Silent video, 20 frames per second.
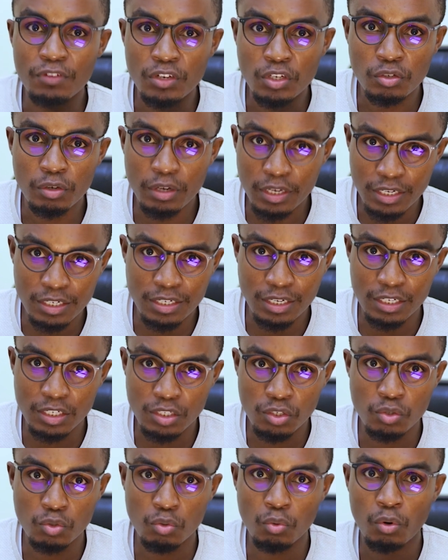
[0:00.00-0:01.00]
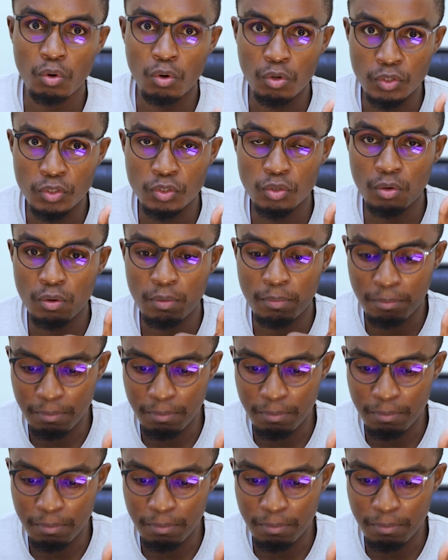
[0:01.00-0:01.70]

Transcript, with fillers: video editor needs to also